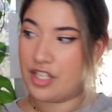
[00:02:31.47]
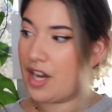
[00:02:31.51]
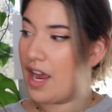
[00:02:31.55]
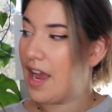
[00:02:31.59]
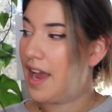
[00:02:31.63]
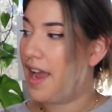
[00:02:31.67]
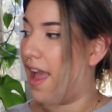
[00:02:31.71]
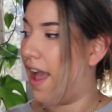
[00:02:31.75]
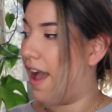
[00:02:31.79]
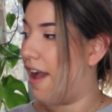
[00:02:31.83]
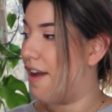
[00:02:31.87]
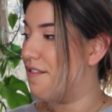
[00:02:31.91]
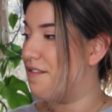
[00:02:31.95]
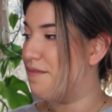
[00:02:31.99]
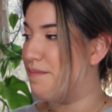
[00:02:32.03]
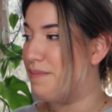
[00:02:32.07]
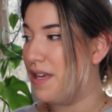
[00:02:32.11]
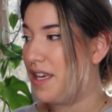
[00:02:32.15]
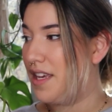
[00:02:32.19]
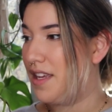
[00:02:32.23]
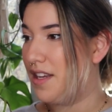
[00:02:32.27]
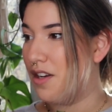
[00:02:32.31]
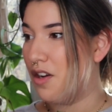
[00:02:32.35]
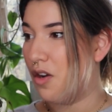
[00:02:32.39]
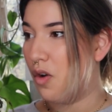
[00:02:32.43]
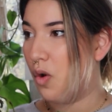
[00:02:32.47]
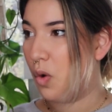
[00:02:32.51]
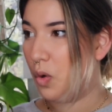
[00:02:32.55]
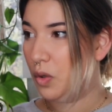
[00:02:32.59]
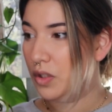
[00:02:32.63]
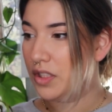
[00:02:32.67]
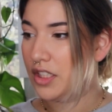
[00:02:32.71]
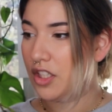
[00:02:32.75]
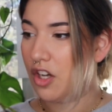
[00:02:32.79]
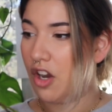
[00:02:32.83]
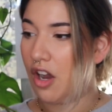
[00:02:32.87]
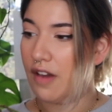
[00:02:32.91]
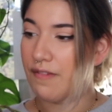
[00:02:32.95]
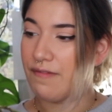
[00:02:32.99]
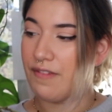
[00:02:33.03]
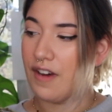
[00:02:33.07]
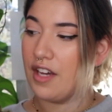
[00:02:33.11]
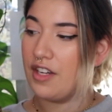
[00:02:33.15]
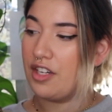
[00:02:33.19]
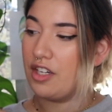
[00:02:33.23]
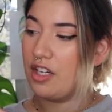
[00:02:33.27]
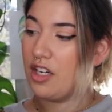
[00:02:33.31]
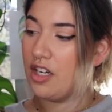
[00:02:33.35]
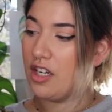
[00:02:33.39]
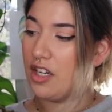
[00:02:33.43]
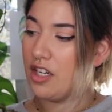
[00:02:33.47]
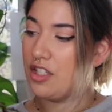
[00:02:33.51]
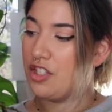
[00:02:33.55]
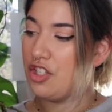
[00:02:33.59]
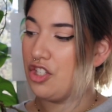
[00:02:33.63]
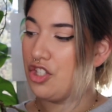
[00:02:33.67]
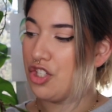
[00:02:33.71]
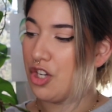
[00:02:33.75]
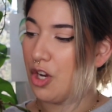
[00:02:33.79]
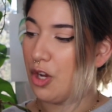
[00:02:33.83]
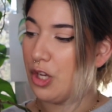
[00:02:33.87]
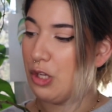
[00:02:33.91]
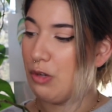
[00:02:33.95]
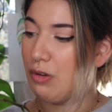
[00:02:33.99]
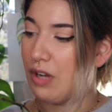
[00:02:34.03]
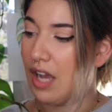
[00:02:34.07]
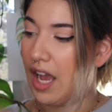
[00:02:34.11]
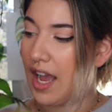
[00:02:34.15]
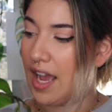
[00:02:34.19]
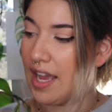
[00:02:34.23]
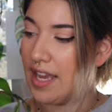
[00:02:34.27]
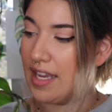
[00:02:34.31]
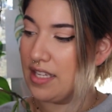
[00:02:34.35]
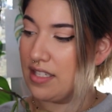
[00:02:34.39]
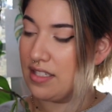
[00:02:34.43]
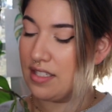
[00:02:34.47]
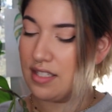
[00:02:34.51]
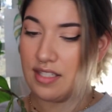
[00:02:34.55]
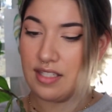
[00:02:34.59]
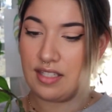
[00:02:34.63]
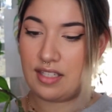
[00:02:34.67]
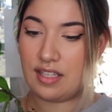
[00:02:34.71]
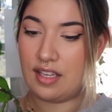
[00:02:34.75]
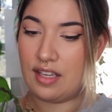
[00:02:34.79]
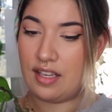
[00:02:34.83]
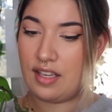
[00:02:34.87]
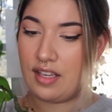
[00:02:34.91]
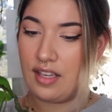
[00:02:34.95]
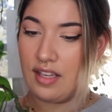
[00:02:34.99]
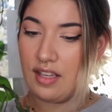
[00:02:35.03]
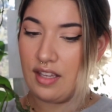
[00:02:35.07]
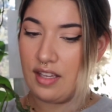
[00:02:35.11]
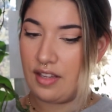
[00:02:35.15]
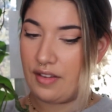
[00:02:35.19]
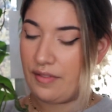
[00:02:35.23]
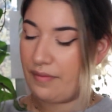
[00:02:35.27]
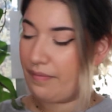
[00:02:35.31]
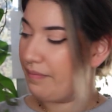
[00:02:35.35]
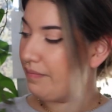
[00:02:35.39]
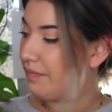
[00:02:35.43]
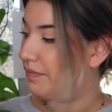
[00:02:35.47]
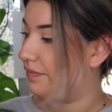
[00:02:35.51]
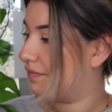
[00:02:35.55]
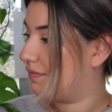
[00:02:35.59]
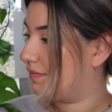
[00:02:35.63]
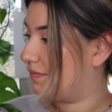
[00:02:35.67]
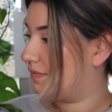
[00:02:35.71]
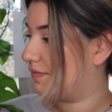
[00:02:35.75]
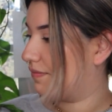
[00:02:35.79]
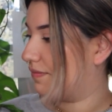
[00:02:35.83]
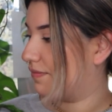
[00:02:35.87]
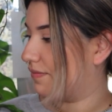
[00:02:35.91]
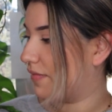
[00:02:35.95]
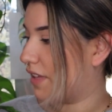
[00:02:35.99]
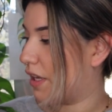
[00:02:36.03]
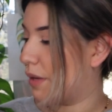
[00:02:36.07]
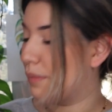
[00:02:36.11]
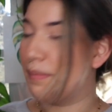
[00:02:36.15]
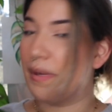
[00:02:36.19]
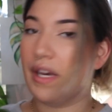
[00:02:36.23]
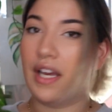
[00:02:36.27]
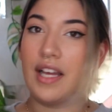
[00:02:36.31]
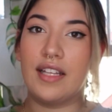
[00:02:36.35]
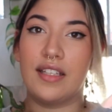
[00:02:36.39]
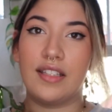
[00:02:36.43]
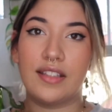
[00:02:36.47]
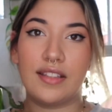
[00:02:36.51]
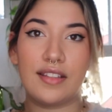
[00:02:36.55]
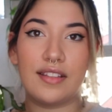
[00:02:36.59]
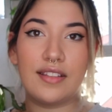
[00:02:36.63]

I have been holding off on her to show you guys, but